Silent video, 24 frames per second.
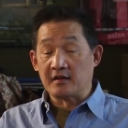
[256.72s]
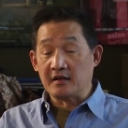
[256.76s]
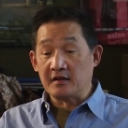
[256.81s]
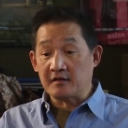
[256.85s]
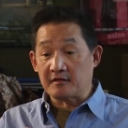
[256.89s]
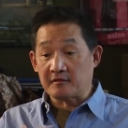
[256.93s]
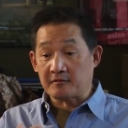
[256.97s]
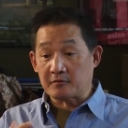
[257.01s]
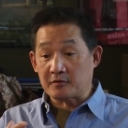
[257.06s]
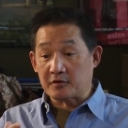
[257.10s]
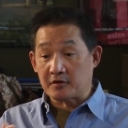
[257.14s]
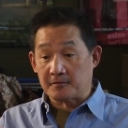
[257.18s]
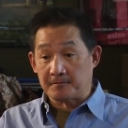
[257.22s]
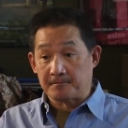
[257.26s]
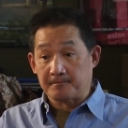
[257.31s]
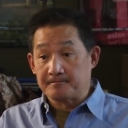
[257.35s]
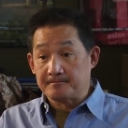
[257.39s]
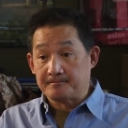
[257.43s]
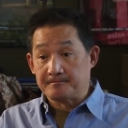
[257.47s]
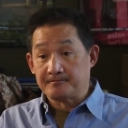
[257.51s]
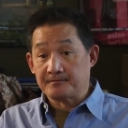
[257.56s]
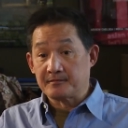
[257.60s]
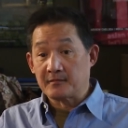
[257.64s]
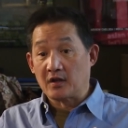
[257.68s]
these were
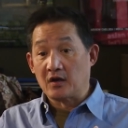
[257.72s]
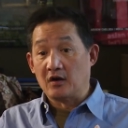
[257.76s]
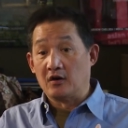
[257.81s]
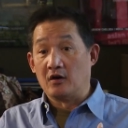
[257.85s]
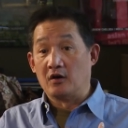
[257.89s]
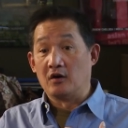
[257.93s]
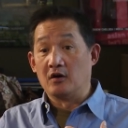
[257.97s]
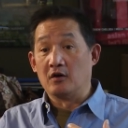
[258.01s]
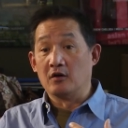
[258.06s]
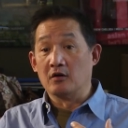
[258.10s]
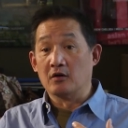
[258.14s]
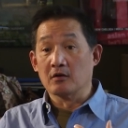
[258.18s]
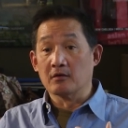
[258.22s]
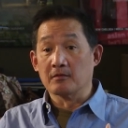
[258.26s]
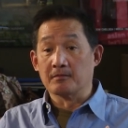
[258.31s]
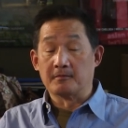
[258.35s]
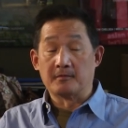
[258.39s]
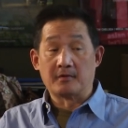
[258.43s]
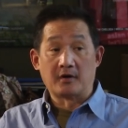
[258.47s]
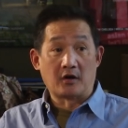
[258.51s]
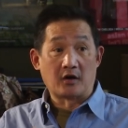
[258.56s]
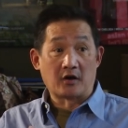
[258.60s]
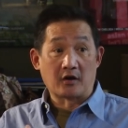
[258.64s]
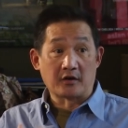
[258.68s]

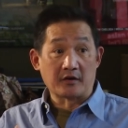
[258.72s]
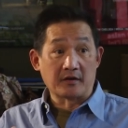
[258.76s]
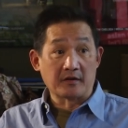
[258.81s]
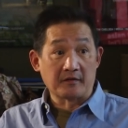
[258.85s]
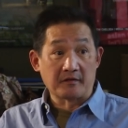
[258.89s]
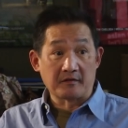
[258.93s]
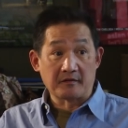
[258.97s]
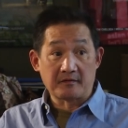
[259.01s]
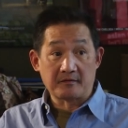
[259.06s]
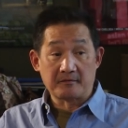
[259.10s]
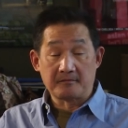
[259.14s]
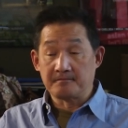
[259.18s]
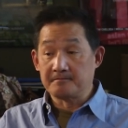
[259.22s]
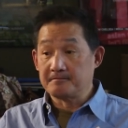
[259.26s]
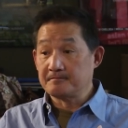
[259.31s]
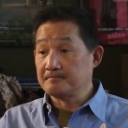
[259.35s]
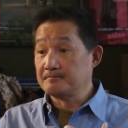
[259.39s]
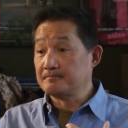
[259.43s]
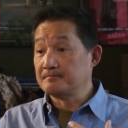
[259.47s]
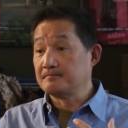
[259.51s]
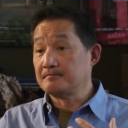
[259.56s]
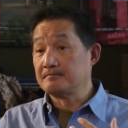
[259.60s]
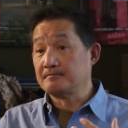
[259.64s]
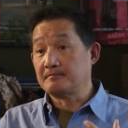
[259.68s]
all artists,
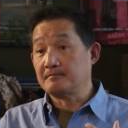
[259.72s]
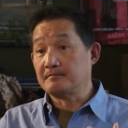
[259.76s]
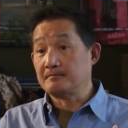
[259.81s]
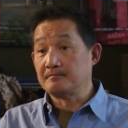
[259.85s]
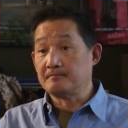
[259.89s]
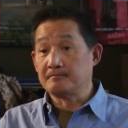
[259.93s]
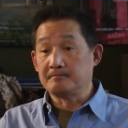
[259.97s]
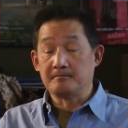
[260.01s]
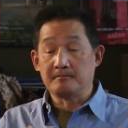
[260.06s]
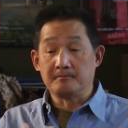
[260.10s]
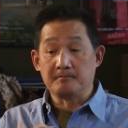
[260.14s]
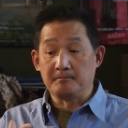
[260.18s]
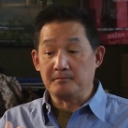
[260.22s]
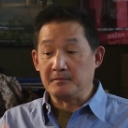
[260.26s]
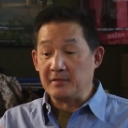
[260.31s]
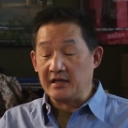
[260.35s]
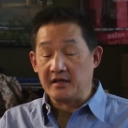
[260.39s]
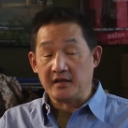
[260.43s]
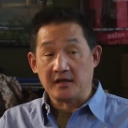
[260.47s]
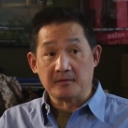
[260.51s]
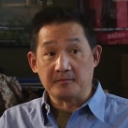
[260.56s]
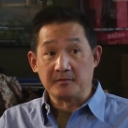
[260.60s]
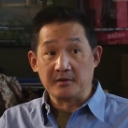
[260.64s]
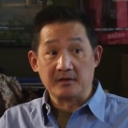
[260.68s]

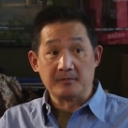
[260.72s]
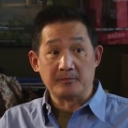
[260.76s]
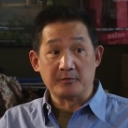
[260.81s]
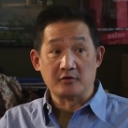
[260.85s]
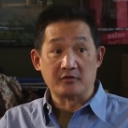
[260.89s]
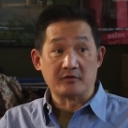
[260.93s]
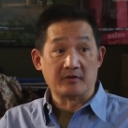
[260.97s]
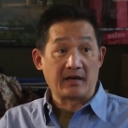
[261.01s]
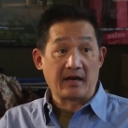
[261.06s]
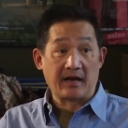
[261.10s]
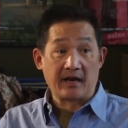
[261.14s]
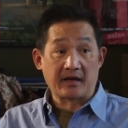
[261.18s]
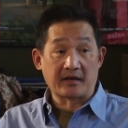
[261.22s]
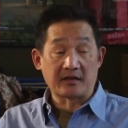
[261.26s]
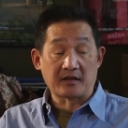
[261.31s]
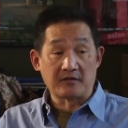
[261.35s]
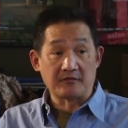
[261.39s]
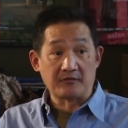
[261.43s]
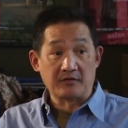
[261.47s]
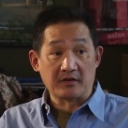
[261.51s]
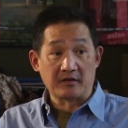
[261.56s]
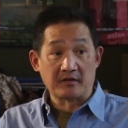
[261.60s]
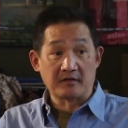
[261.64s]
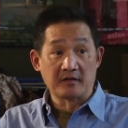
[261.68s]
media people,
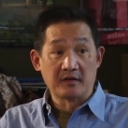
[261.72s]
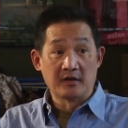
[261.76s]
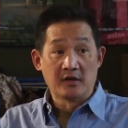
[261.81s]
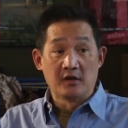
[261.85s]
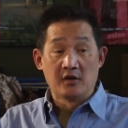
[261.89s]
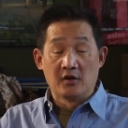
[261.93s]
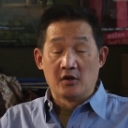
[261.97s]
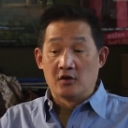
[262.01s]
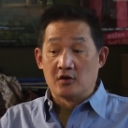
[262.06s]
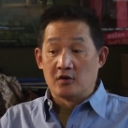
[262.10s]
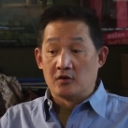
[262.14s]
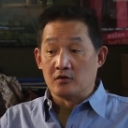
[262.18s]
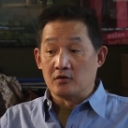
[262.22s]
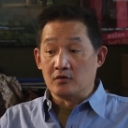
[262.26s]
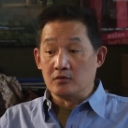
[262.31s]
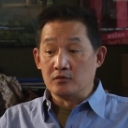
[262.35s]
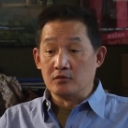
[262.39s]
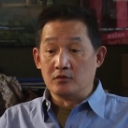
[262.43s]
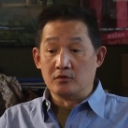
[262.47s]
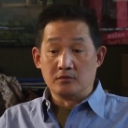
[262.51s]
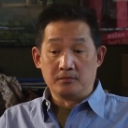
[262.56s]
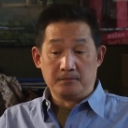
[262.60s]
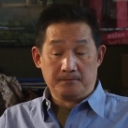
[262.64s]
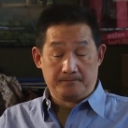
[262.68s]
activists
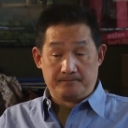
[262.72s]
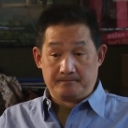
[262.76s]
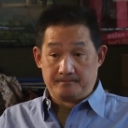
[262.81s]
who